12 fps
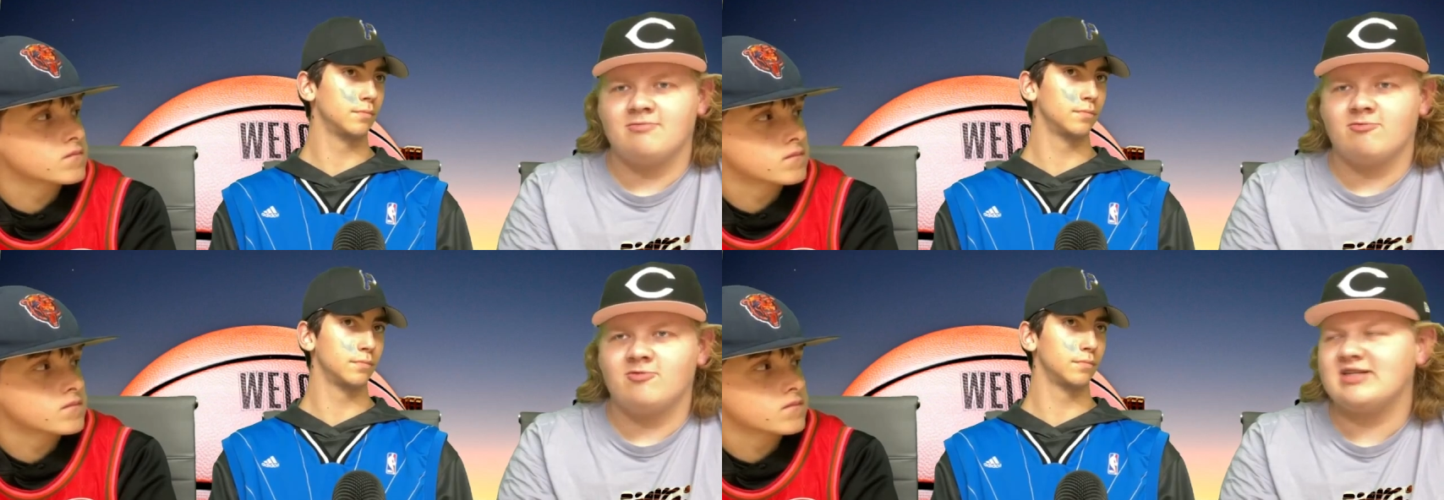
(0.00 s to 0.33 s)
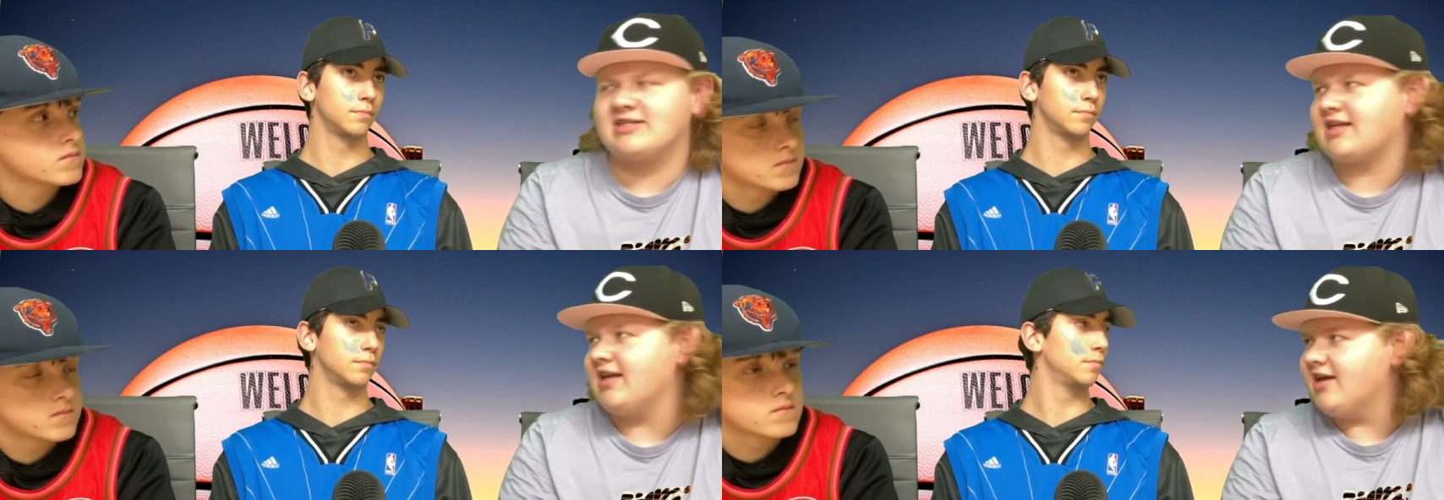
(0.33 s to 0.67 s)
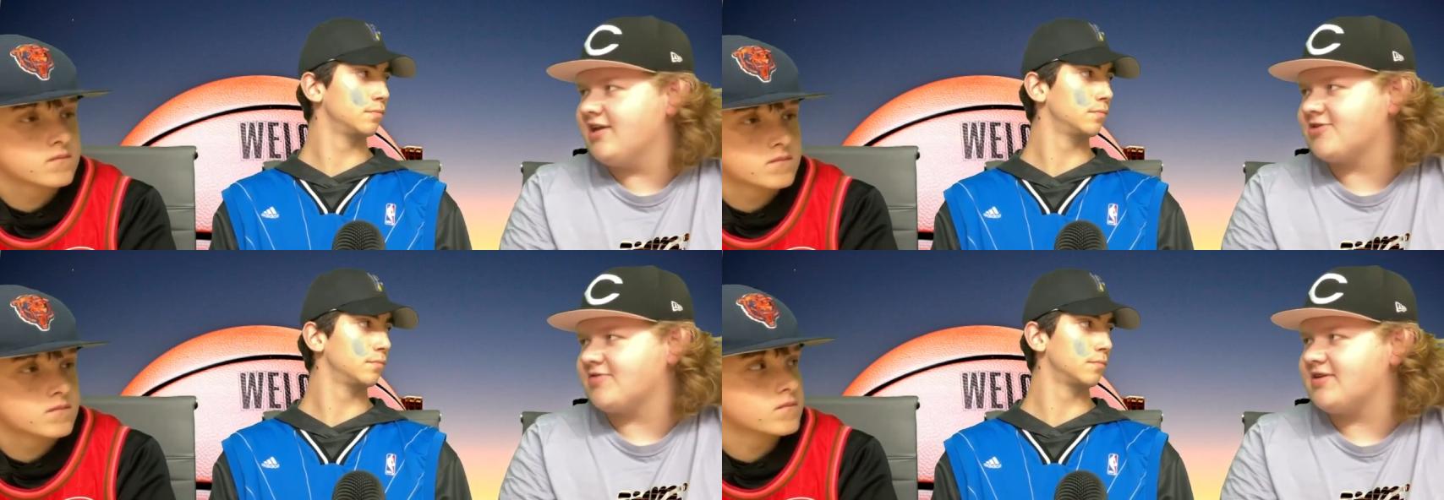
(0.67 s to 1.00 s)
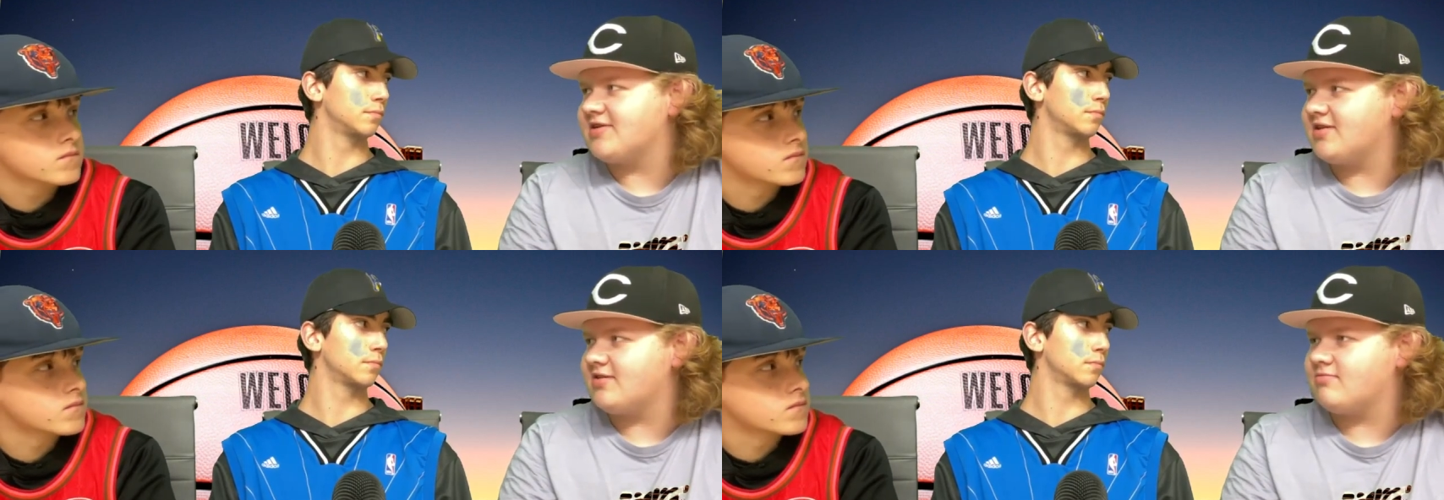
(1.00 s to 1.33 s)
Speaker 1: risk an injury
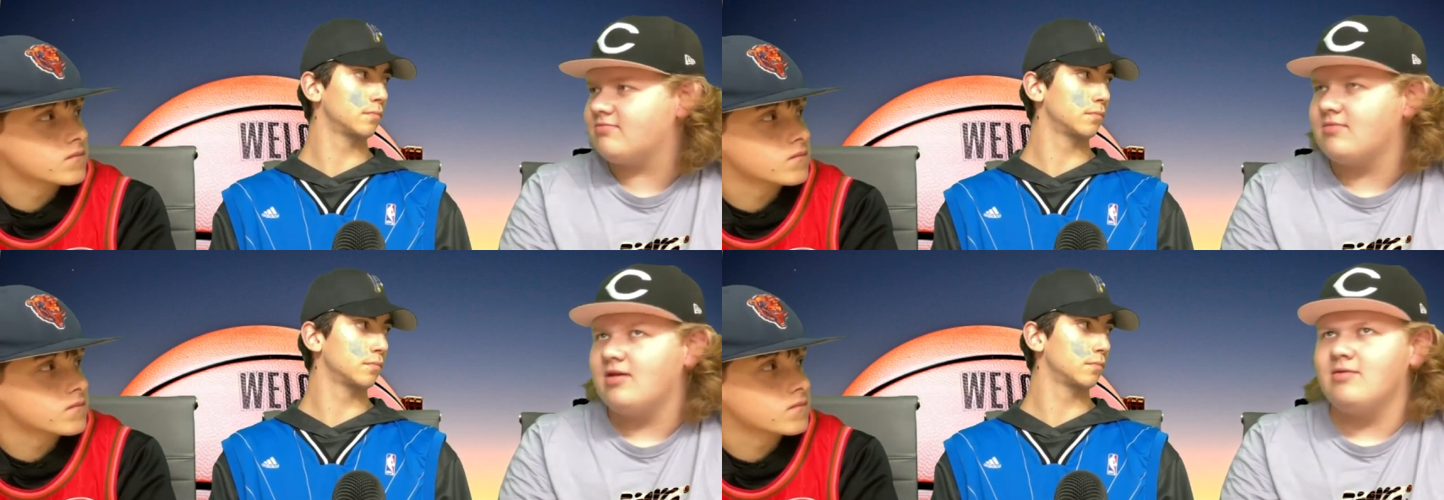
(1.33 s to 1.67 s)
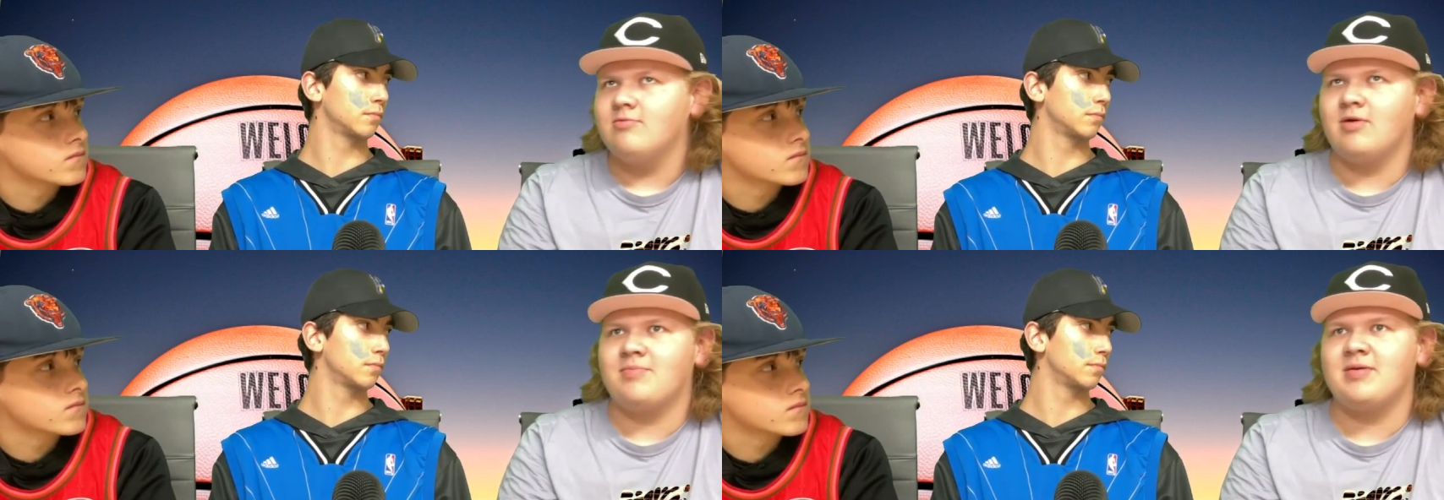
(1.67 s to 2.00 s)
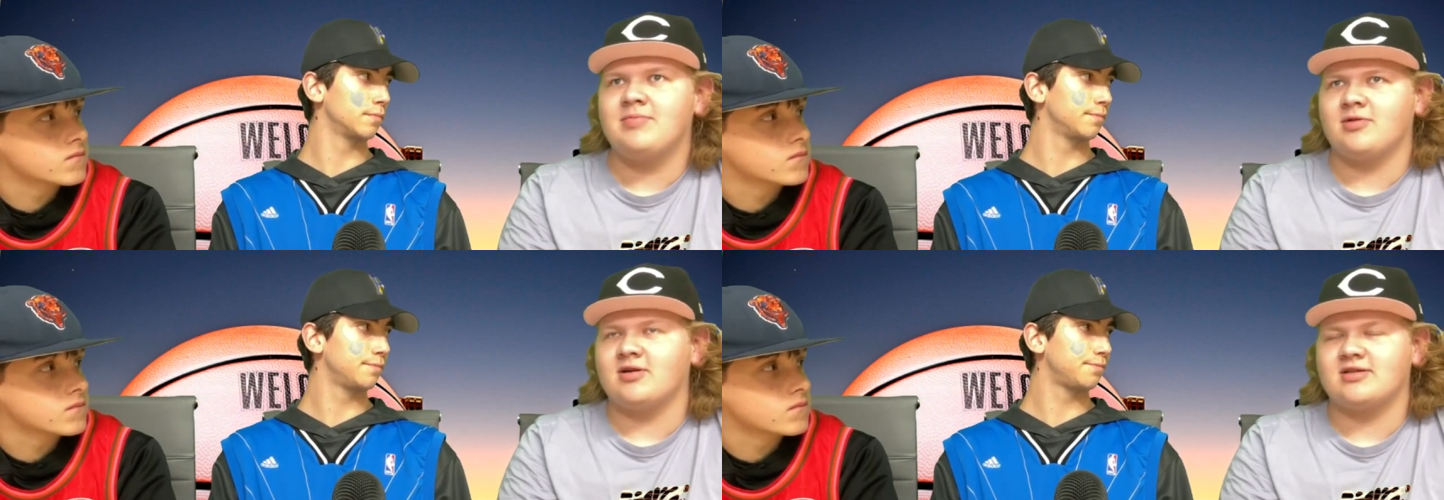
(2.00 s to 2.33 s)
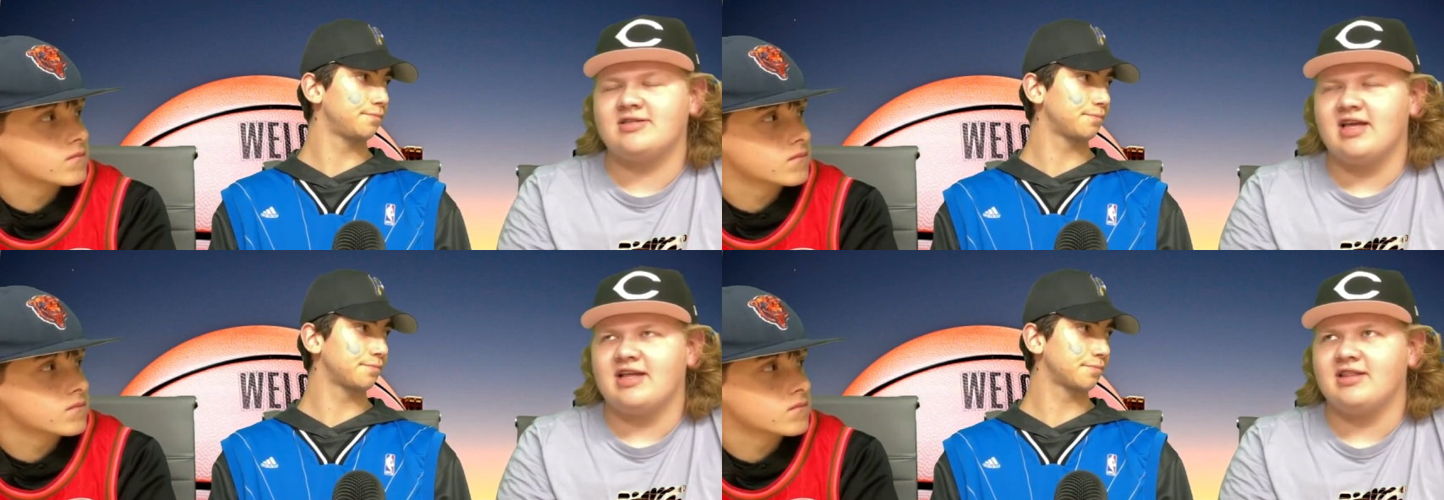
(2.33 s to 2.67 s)
to what people are
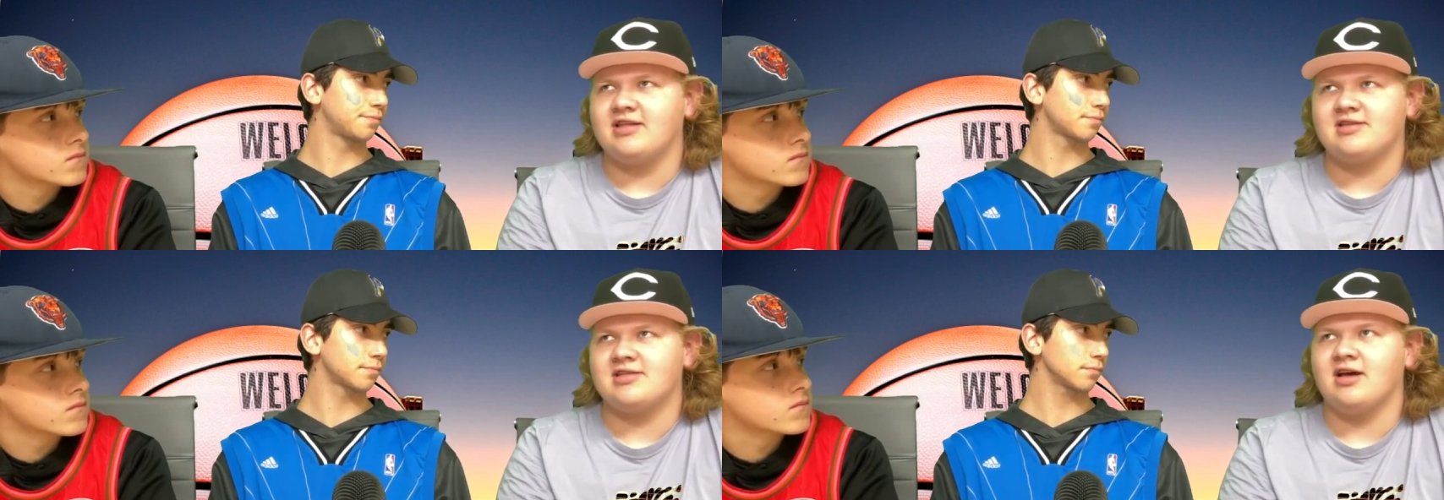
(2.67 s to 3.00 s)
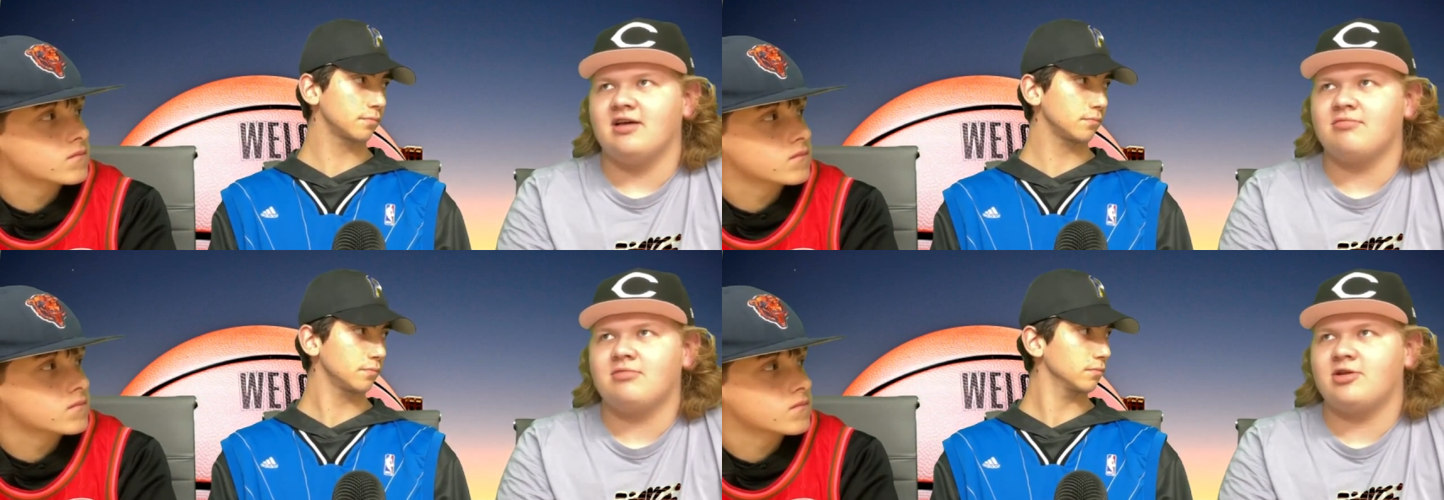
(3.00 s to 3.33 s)
saying is the